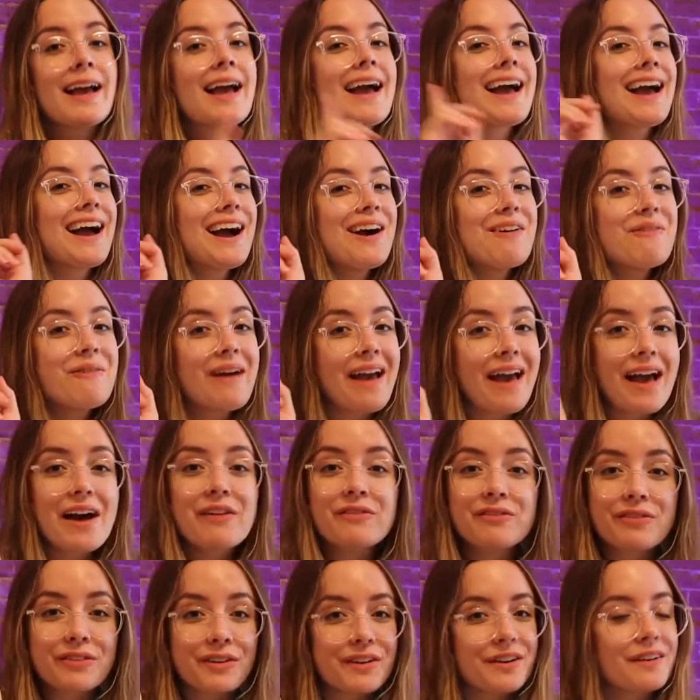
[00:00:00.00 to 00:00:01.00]

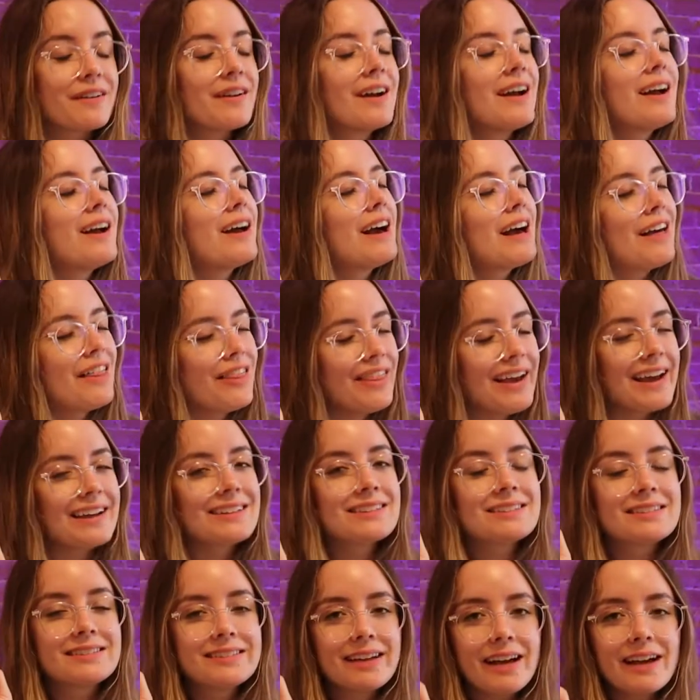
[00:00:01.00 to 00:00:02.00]
However,
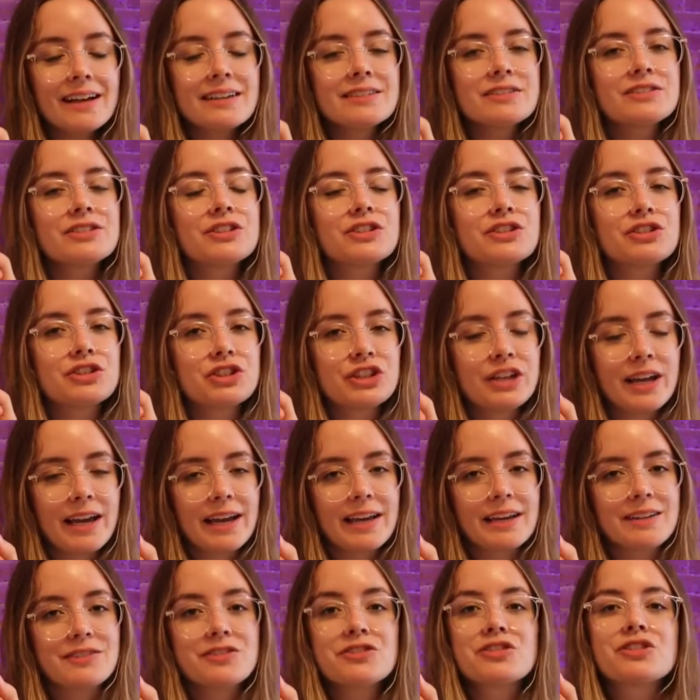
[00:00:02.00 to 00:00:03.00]
that does
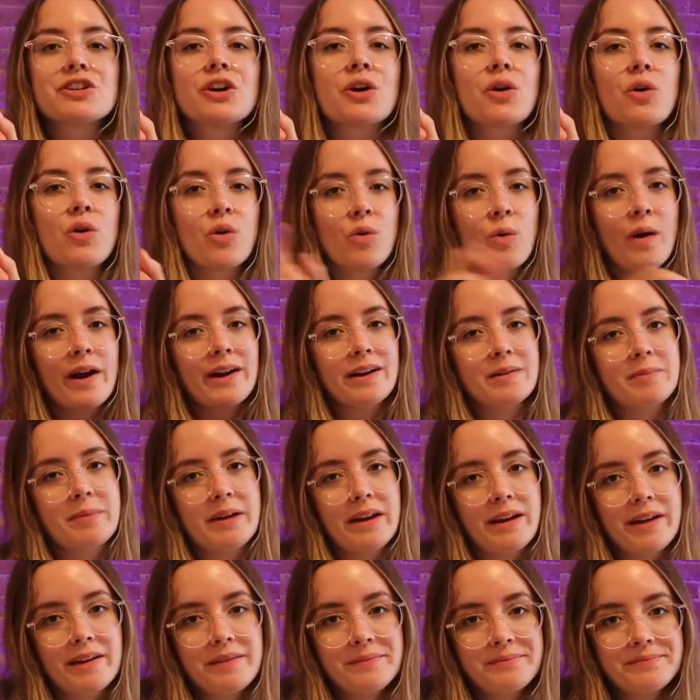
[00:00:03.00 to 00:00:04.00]
change quite a
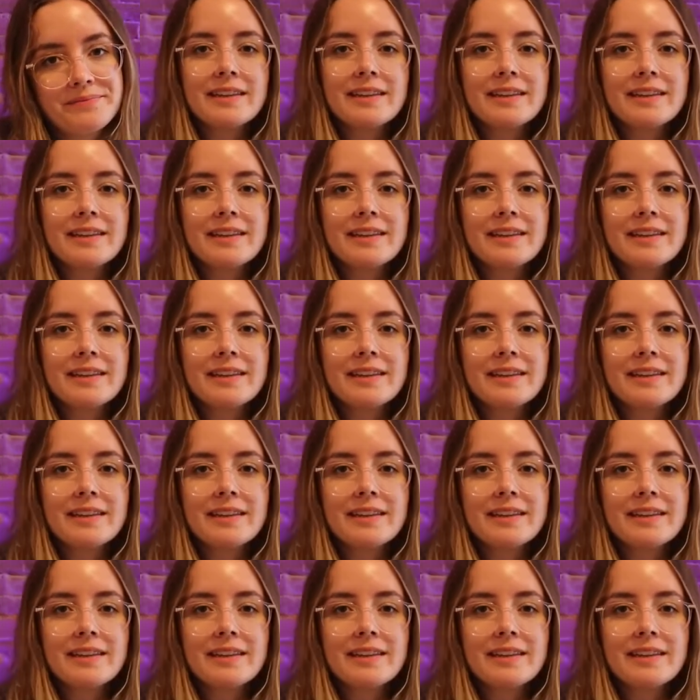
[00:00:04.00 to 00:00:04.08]
bit.